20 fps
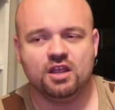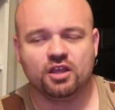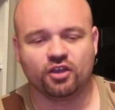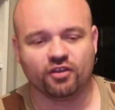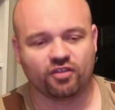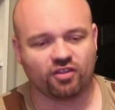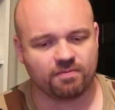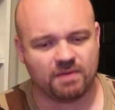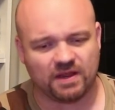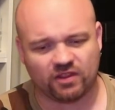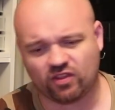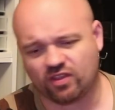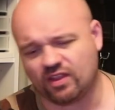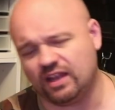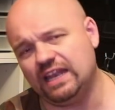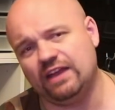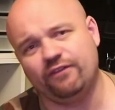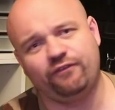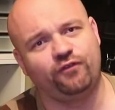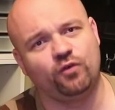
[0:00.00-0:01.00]
because as much as I
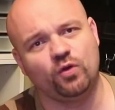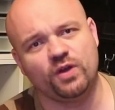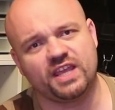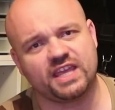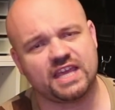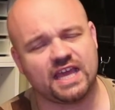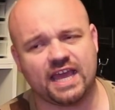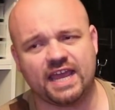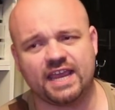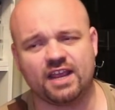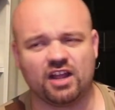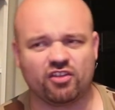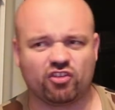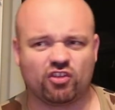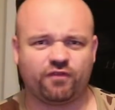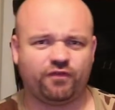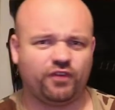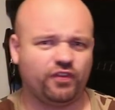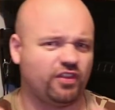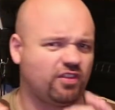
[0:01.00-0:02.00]
love 40k, I
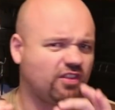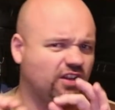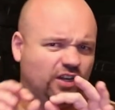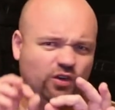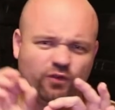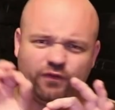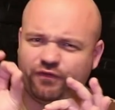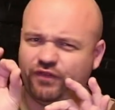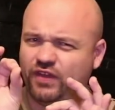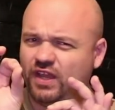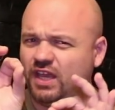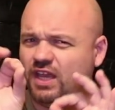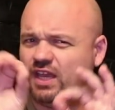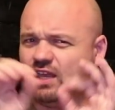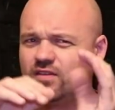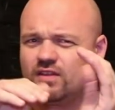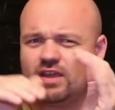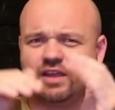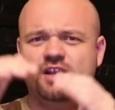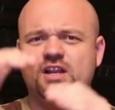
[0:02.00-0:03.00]
just feel there's little
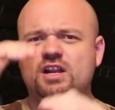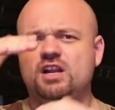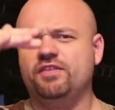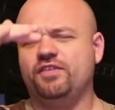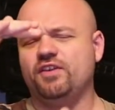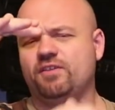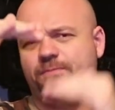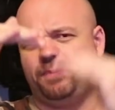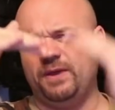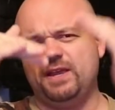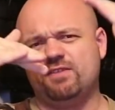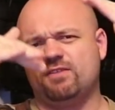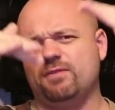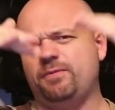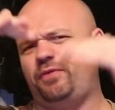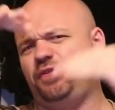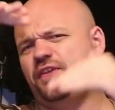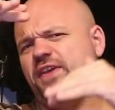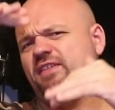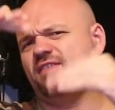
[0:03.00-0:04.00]
things, like, there's been some
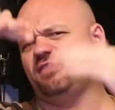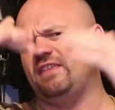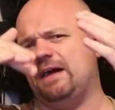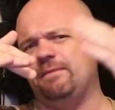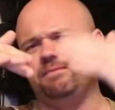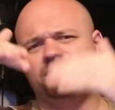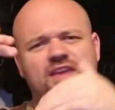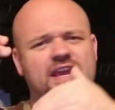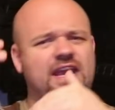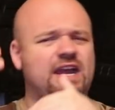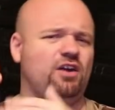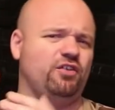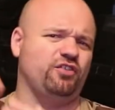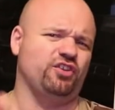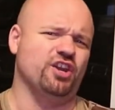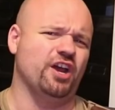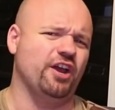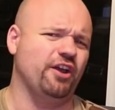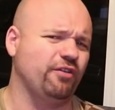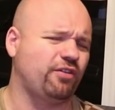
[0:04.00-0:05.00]
things dumbed down,
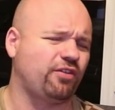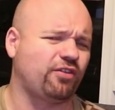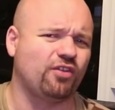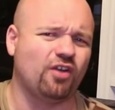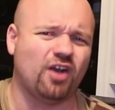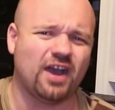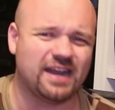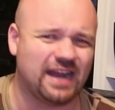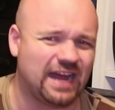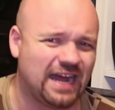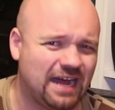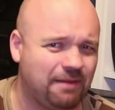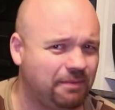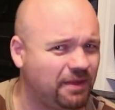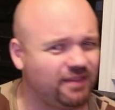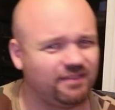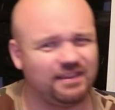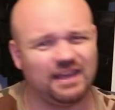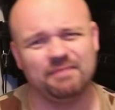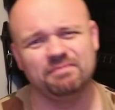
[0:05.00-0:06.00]
you know, side
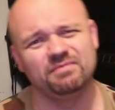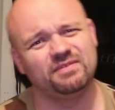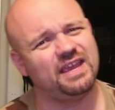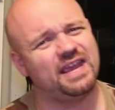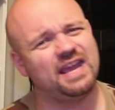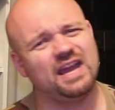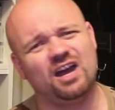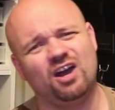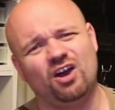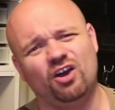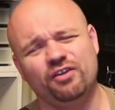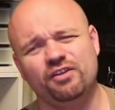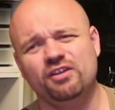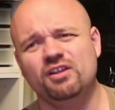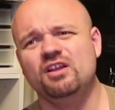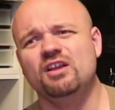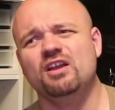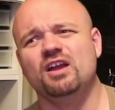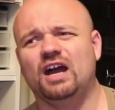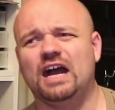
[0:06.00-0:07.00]
armor dumbed down,
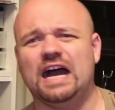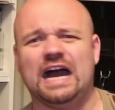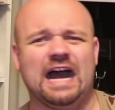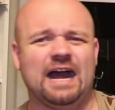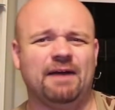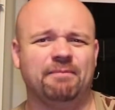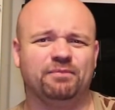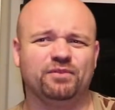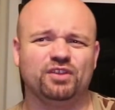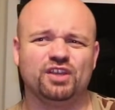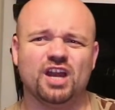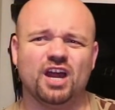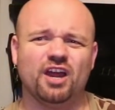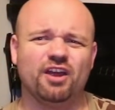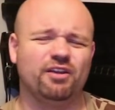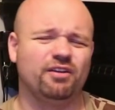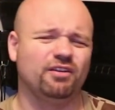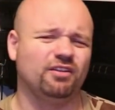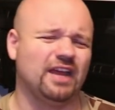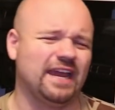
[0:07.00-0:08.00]
you
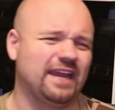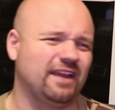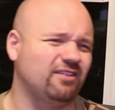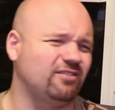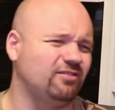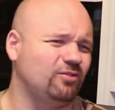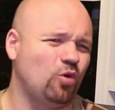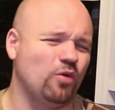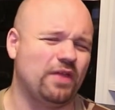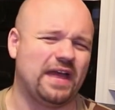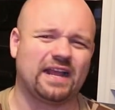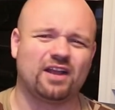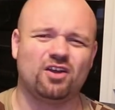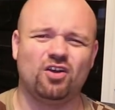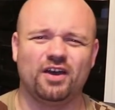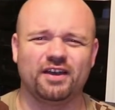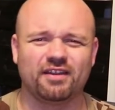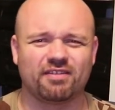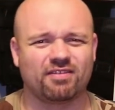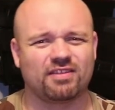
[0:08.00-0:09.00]
know, like, all that
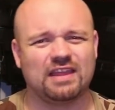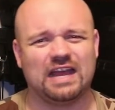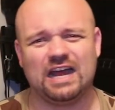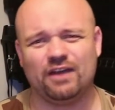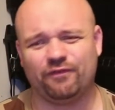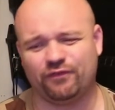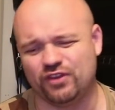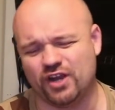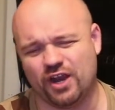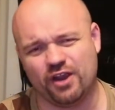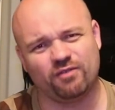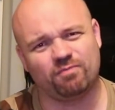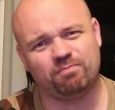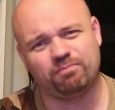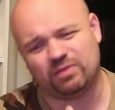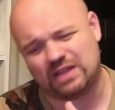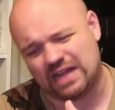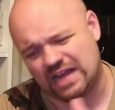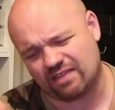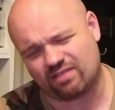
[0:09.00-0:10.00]
kind of stuff, you know,
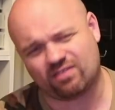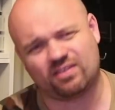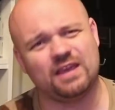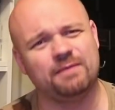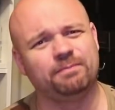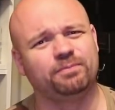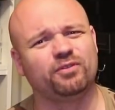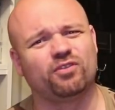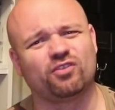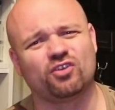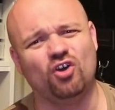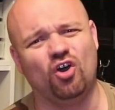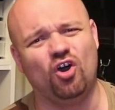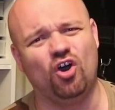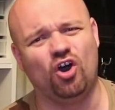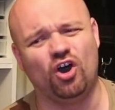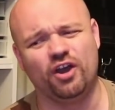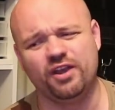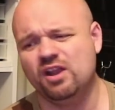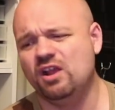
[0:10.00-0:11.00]
blast templates
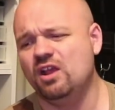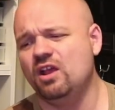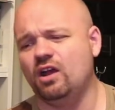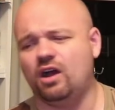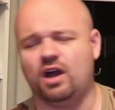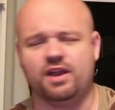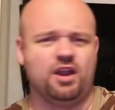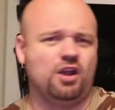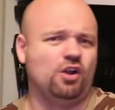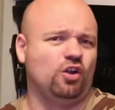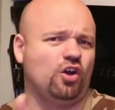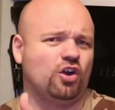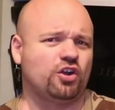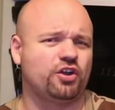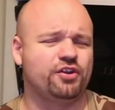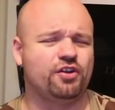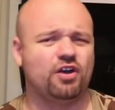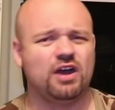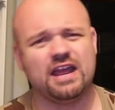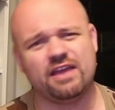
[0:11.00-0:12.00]
gone. I know Locke
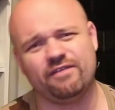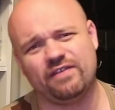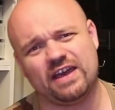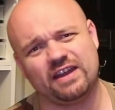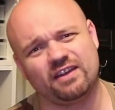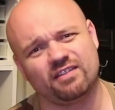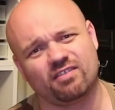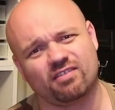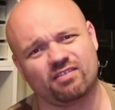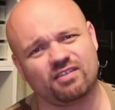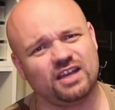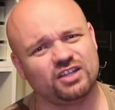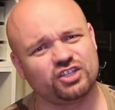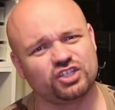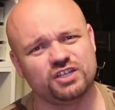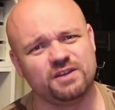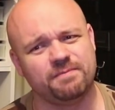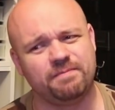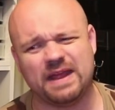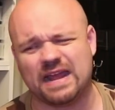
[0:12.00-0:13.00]
and I have had a
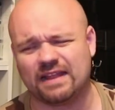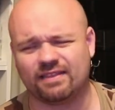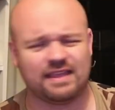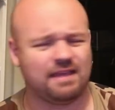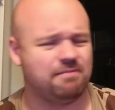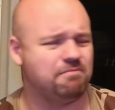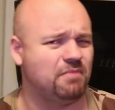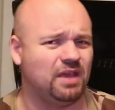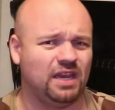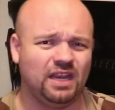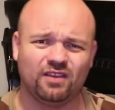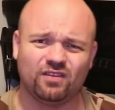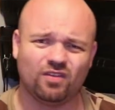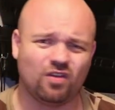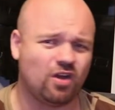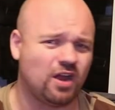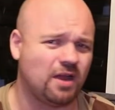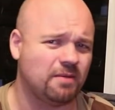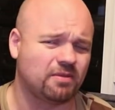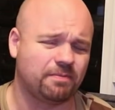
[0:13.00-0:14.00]
discussion about that many
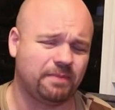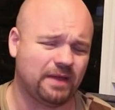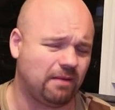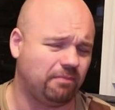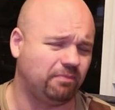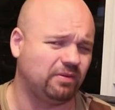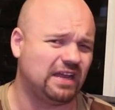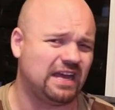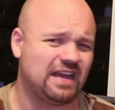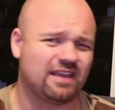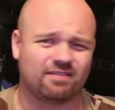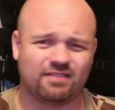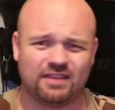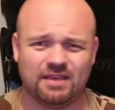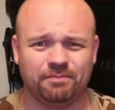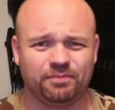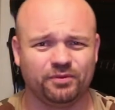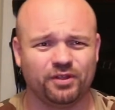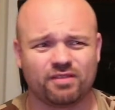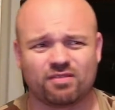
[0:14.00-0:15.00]
times, about blast
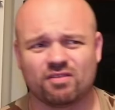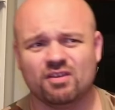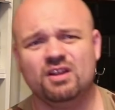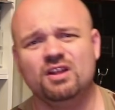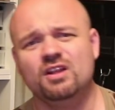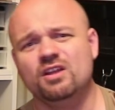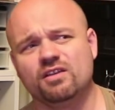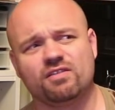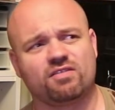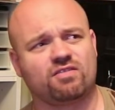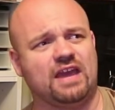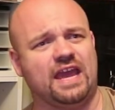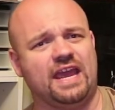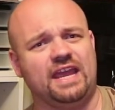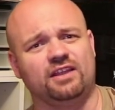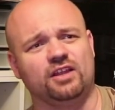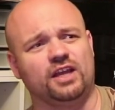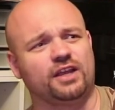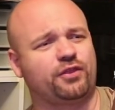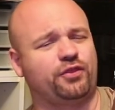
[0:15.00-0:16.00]
templates,
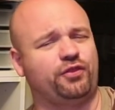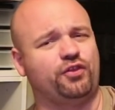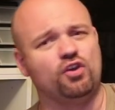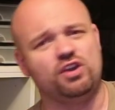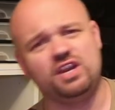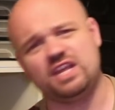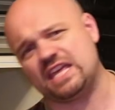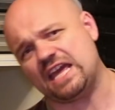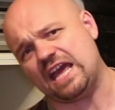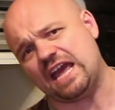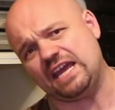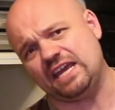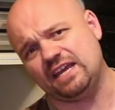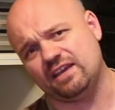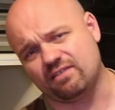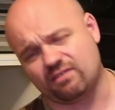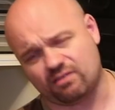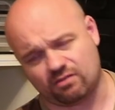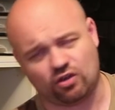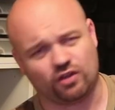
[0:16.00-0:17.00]
saying, like, 30k
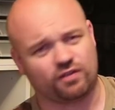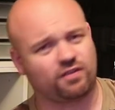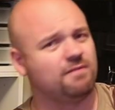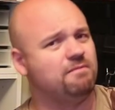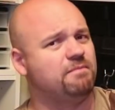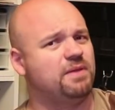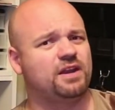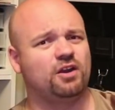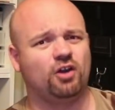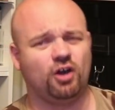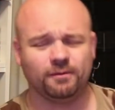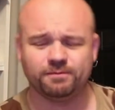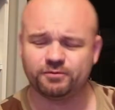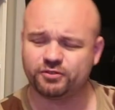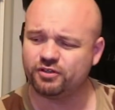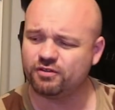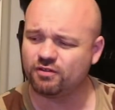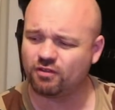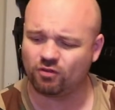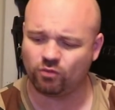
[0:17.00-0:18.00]
has got some better
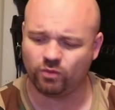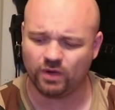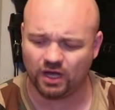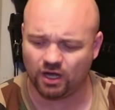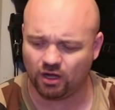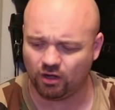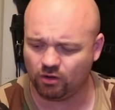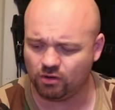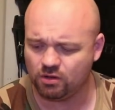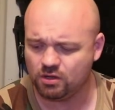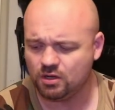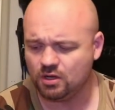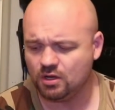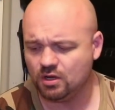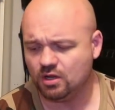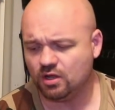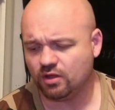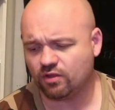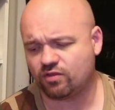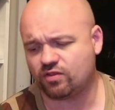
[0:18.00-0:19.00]
options as well.
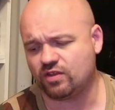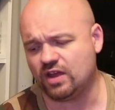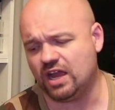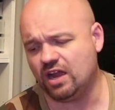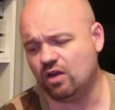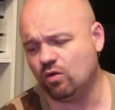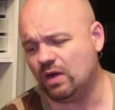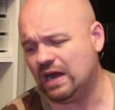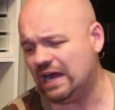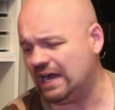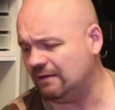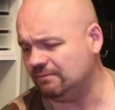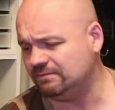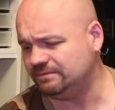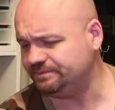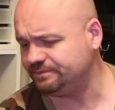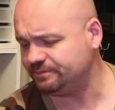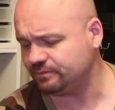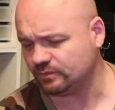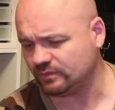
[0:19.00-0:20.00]
So,
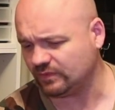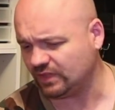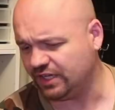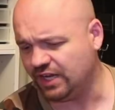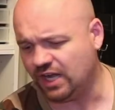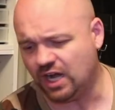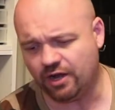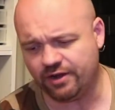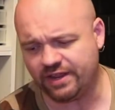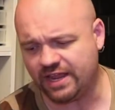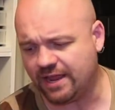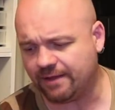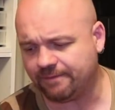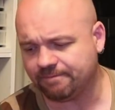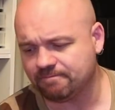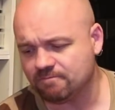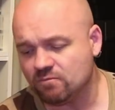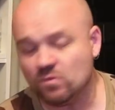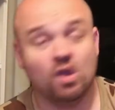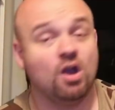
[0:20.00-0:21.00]
yeah.
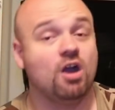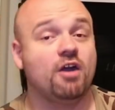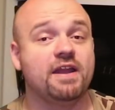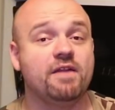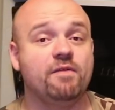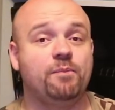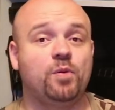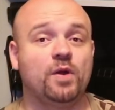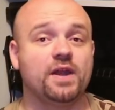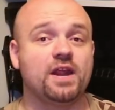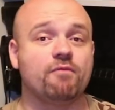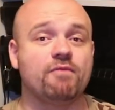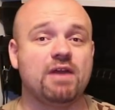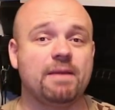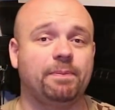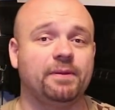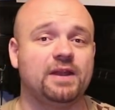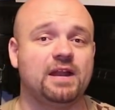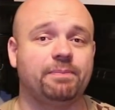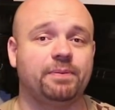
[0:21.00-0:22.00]
Alright, everybody, I'll
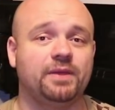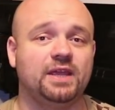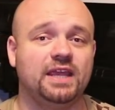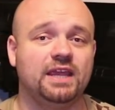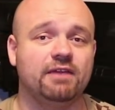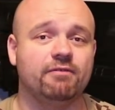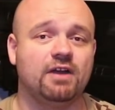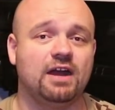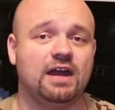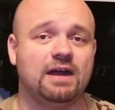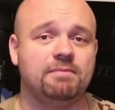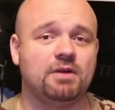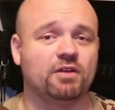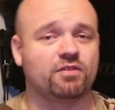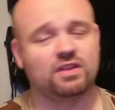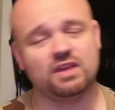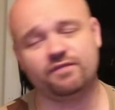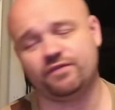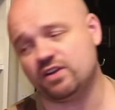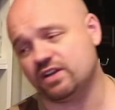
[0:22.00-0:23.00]
wrap it up here. I'll
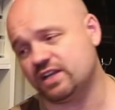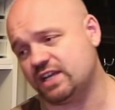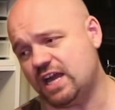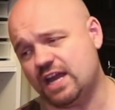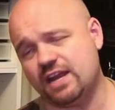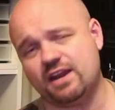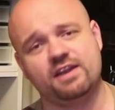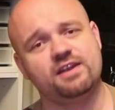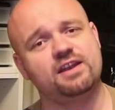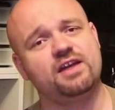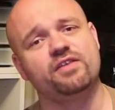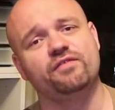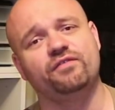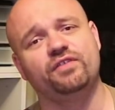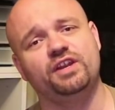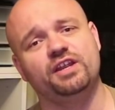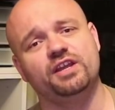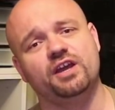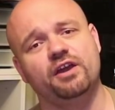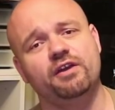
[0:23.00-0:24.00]
see if I can cut out another
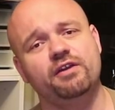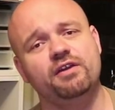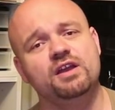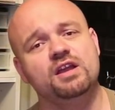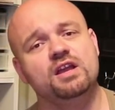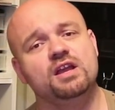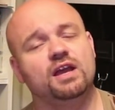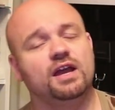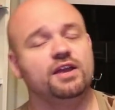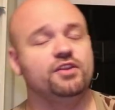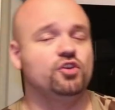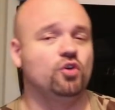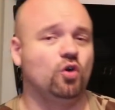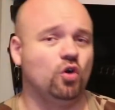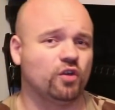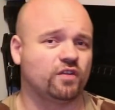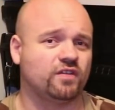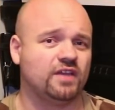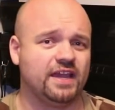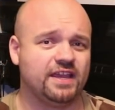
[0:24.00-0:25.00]
video, and you
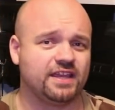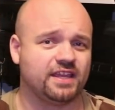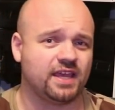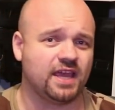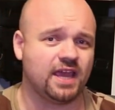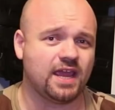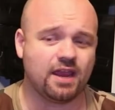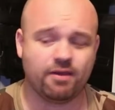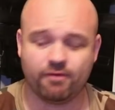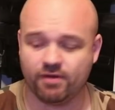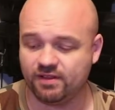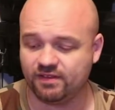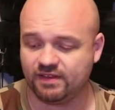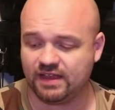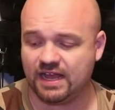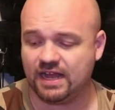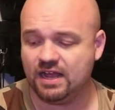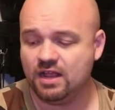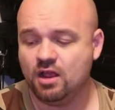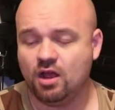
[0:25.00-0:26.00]
all take care. And
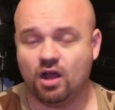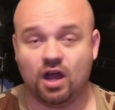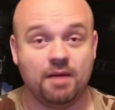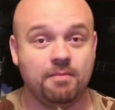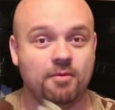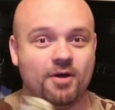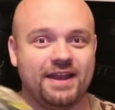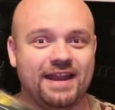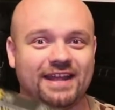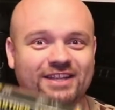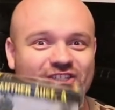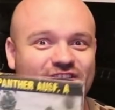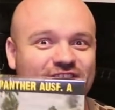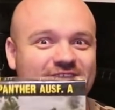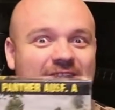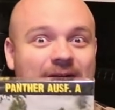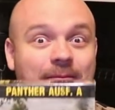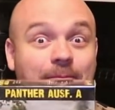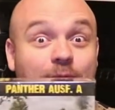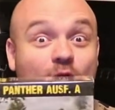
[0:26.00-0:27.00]
I might actually
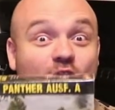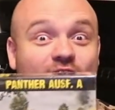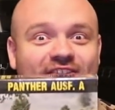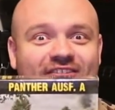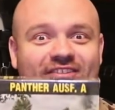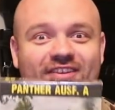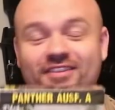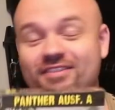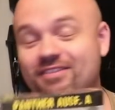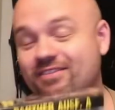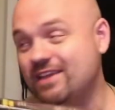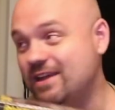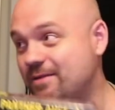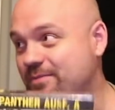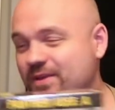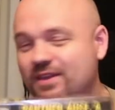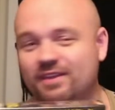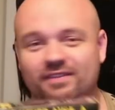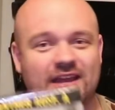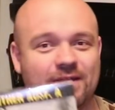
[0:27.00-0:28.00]
unbox this.
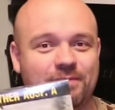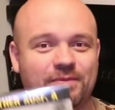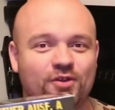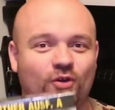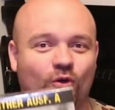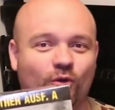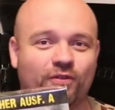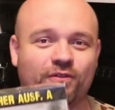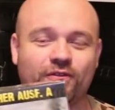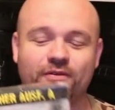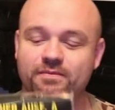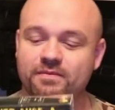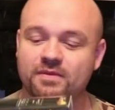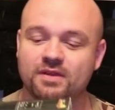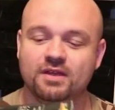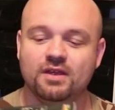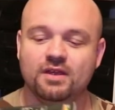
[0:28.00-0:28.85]
That'd be awesome.